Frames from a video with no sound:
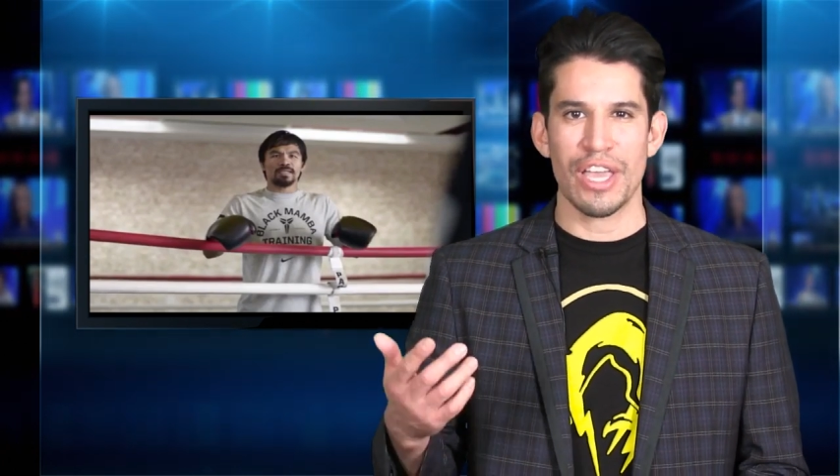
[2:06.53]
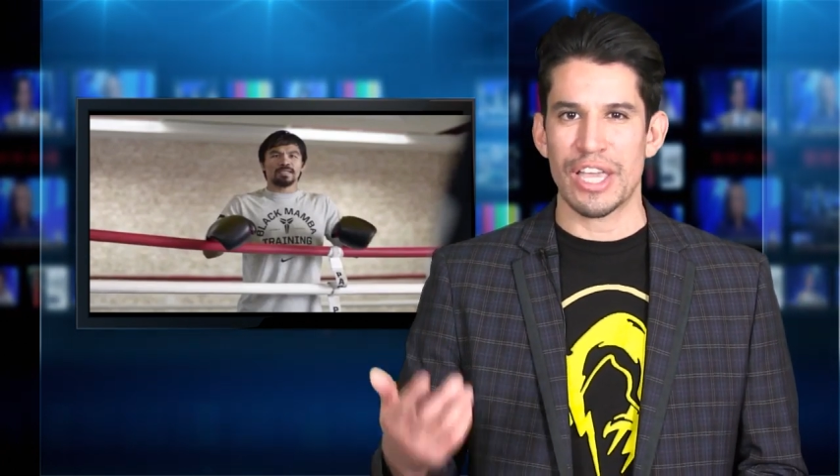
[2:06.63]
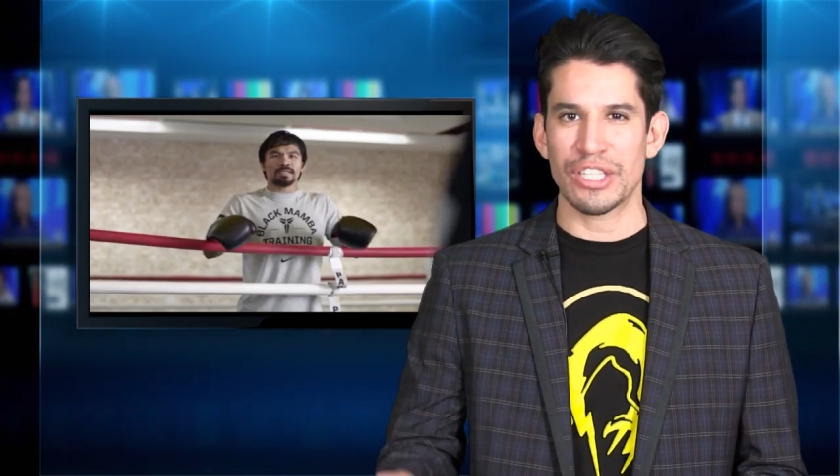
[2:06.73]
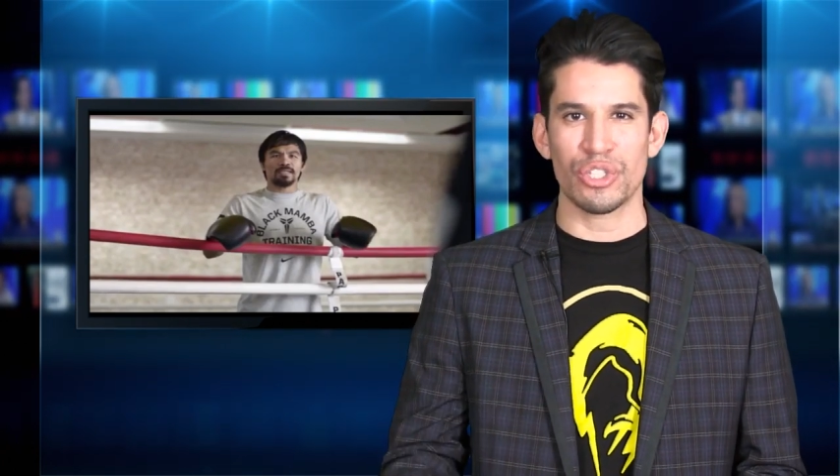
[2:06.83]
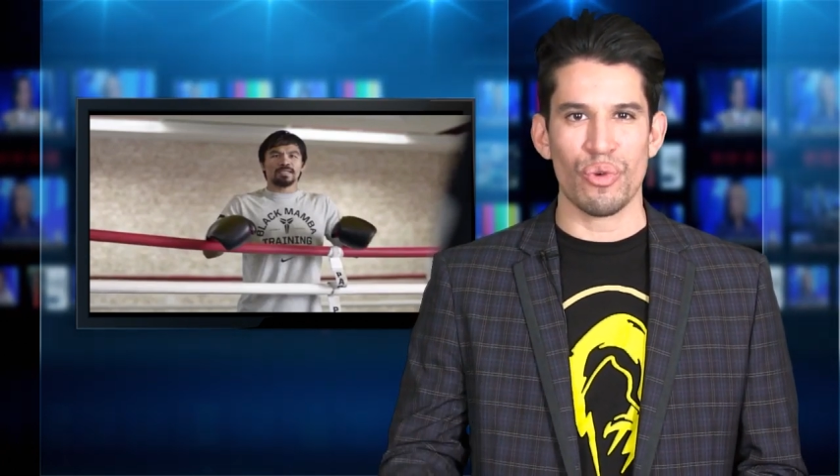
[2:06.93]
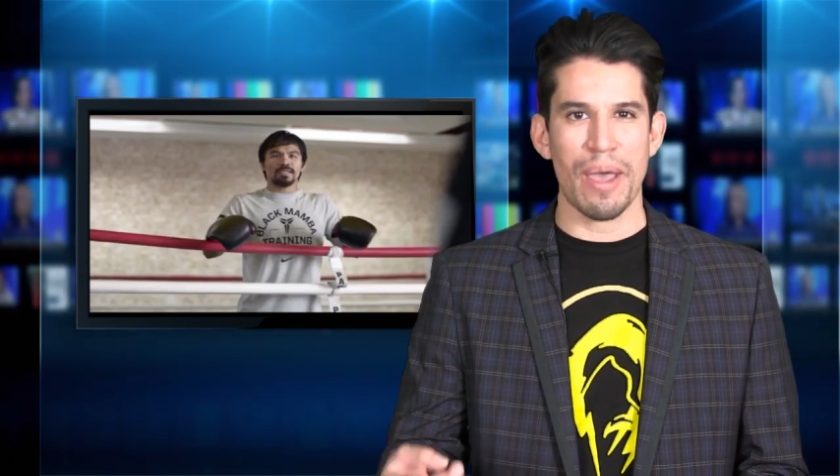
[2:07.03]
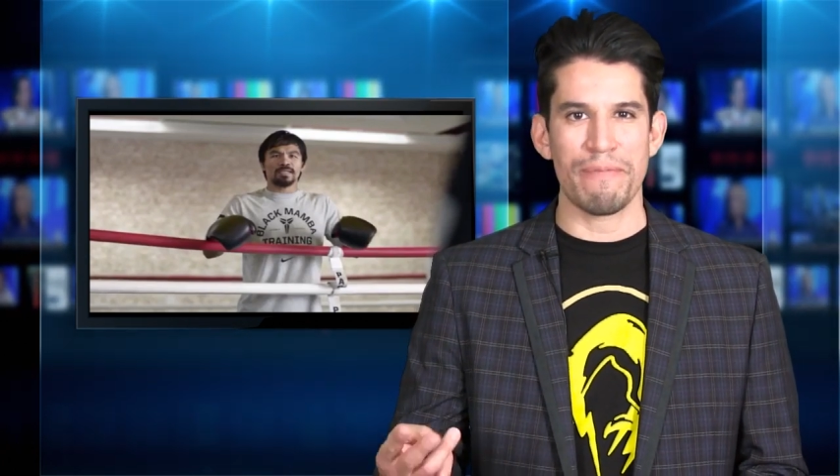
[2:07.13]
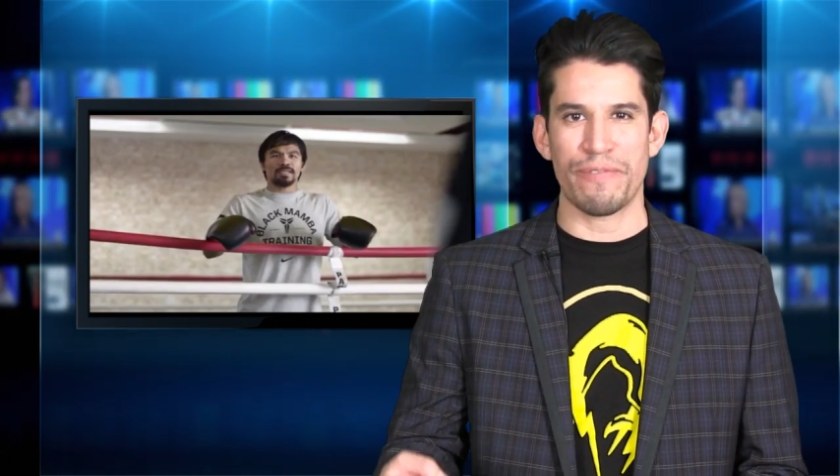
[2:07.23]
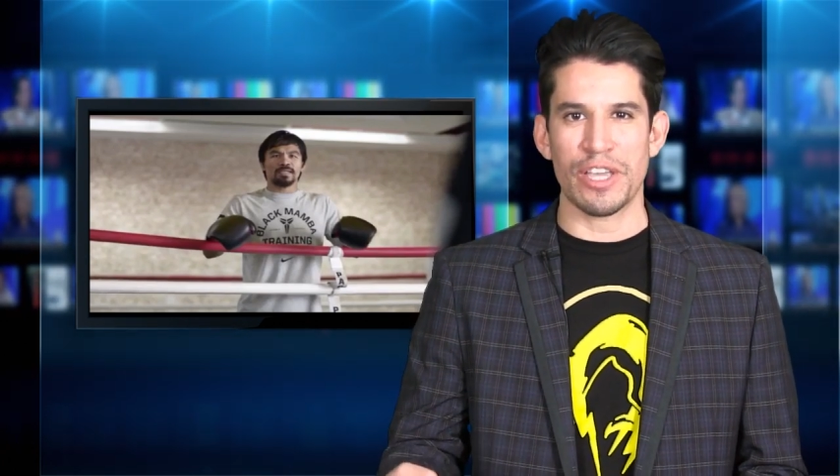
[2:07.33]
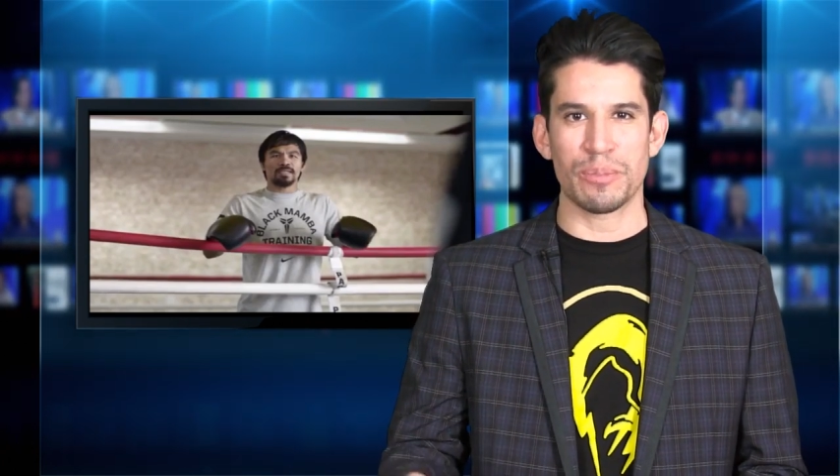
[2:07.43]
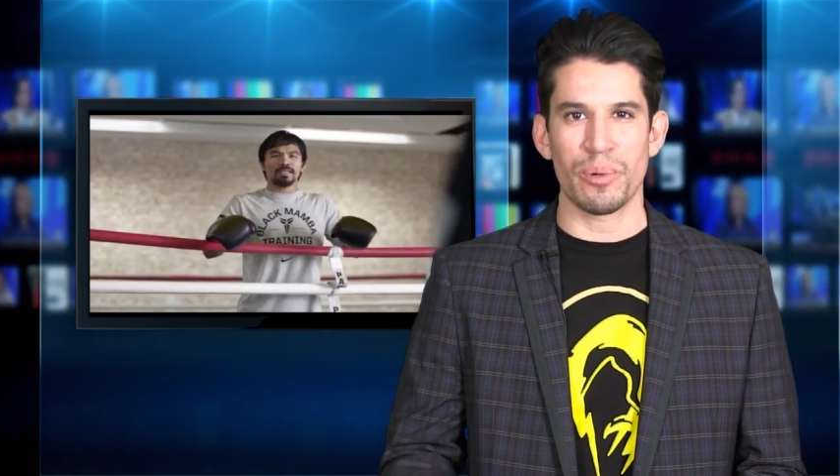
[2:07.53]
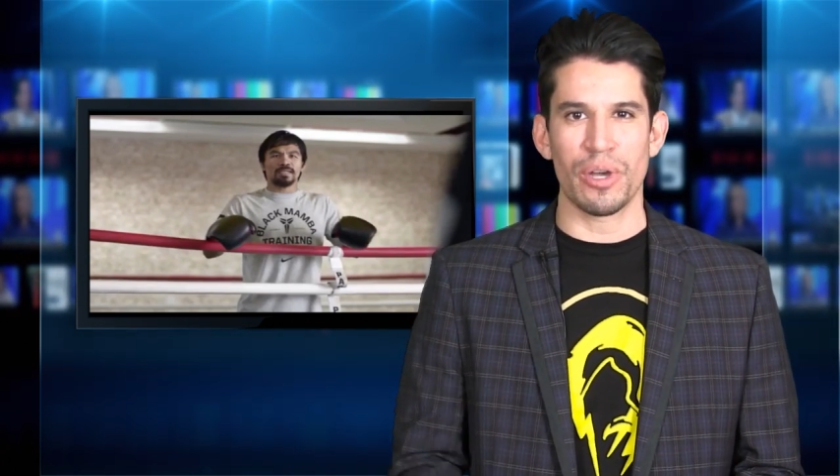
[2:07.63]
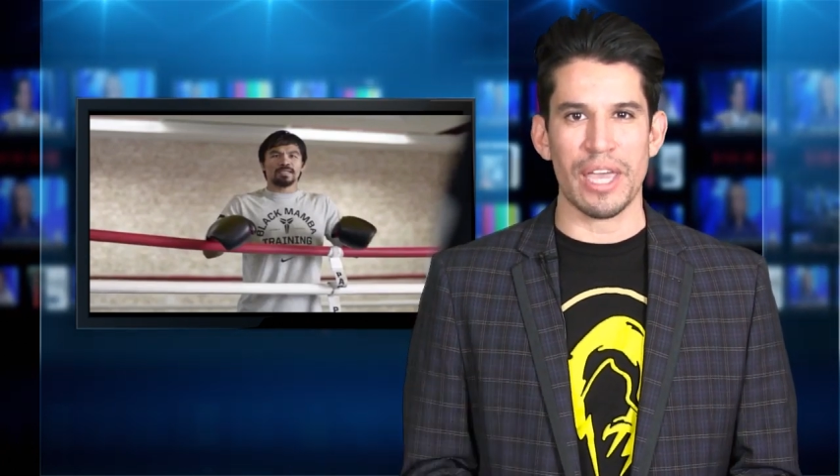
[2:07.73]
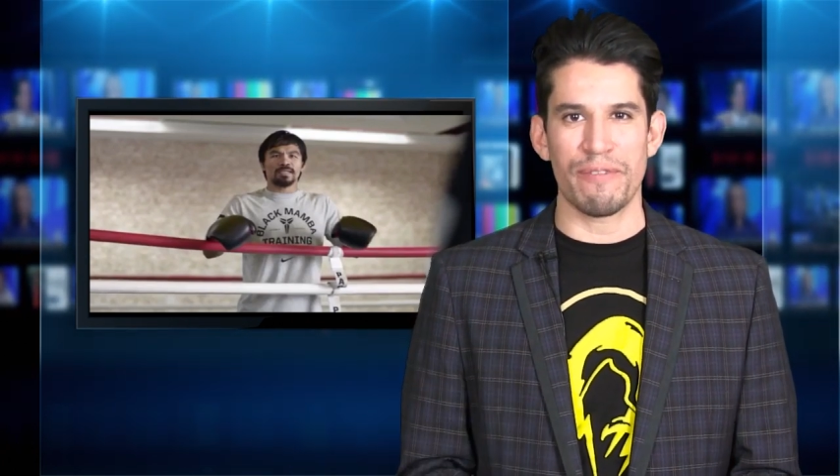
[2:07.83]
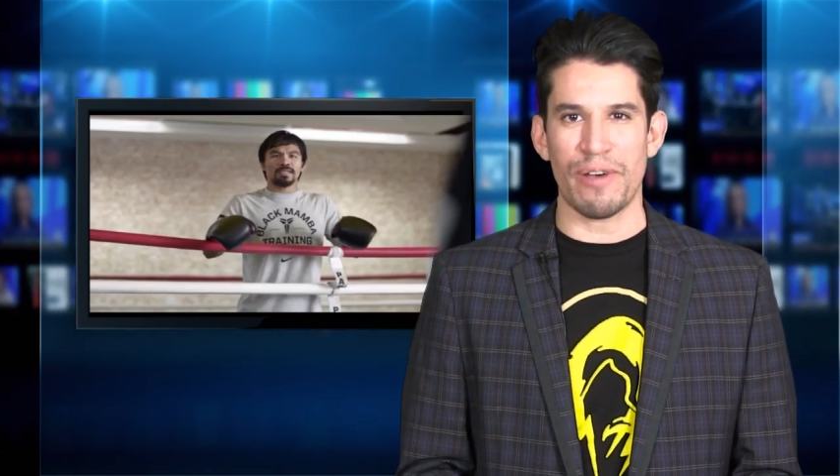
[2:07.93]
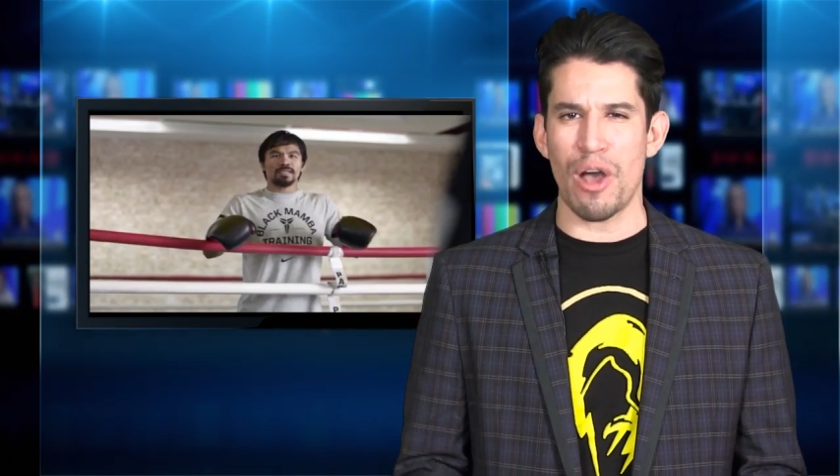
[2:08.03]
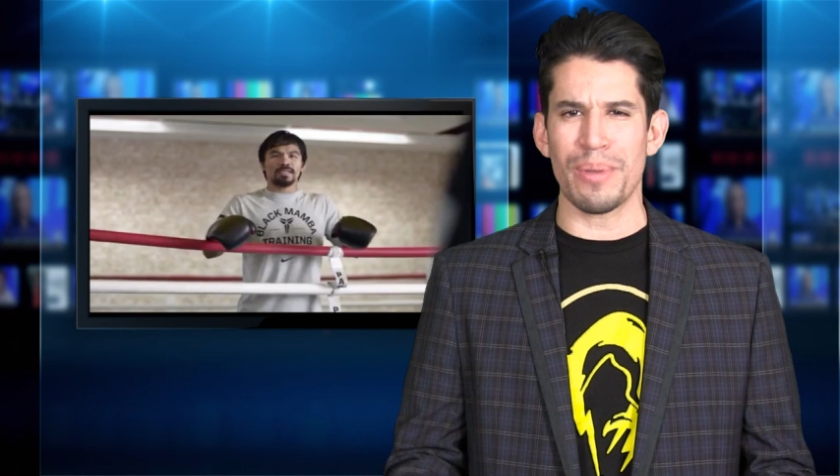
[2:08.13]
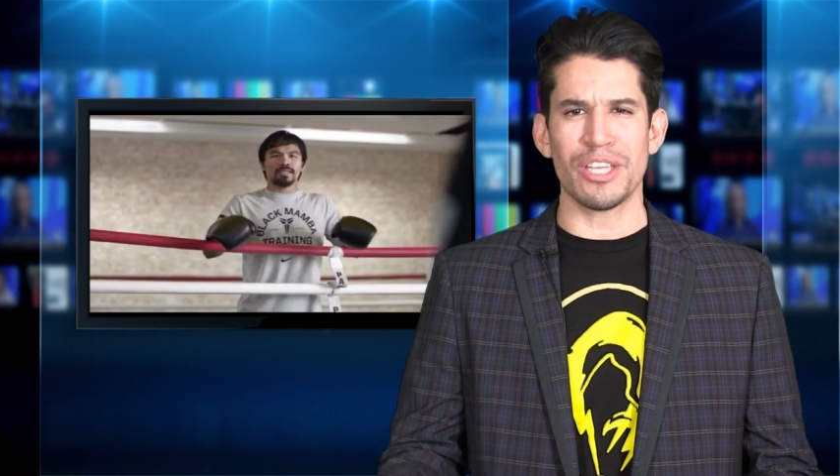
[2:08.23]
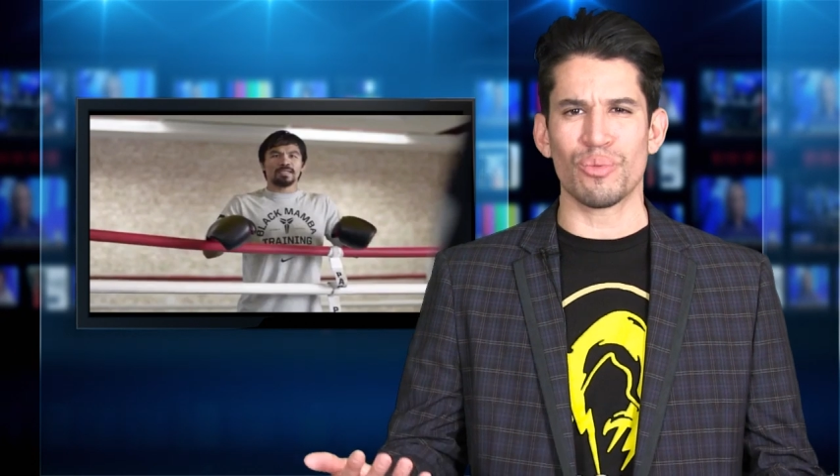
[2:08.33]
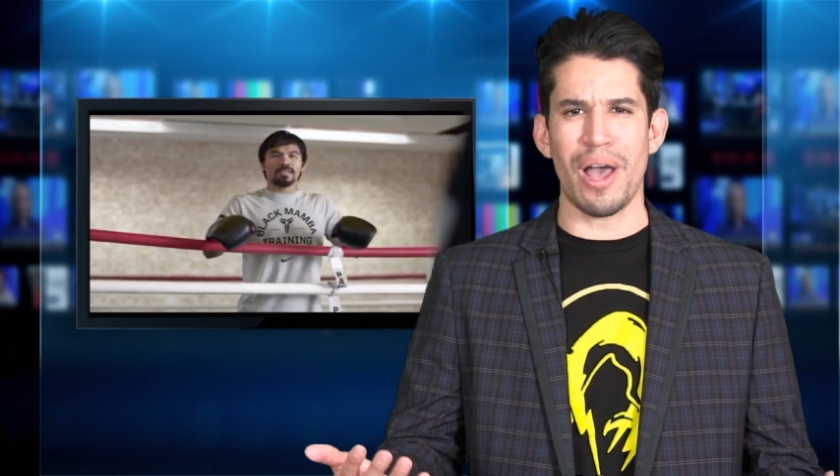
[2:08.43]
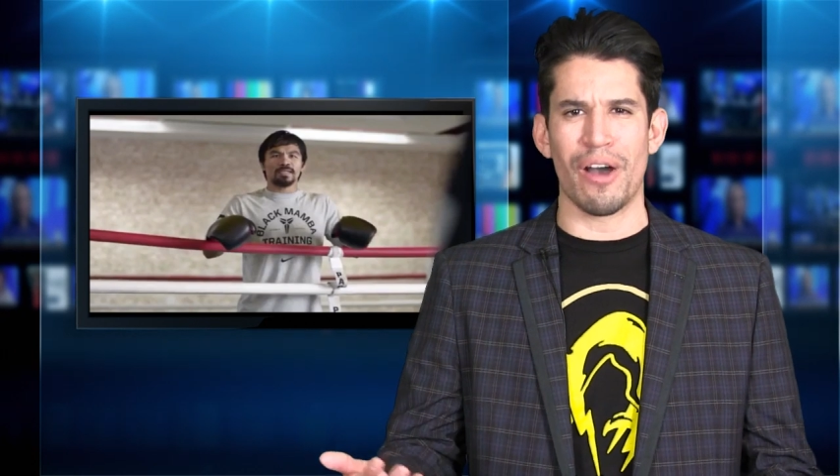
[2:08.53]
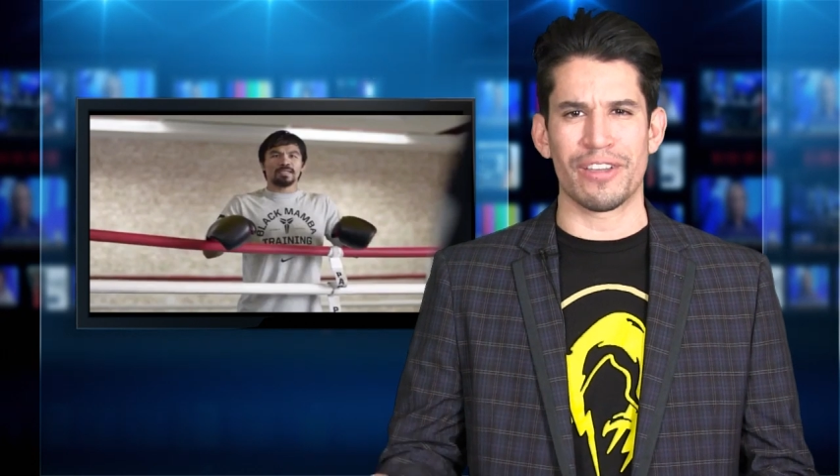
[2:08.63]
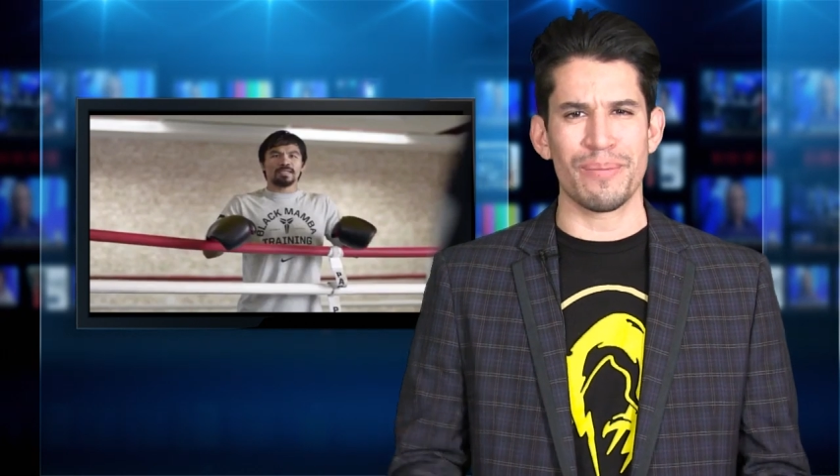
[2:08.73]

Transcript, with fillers: Instagram, Facebook, and follow me as well.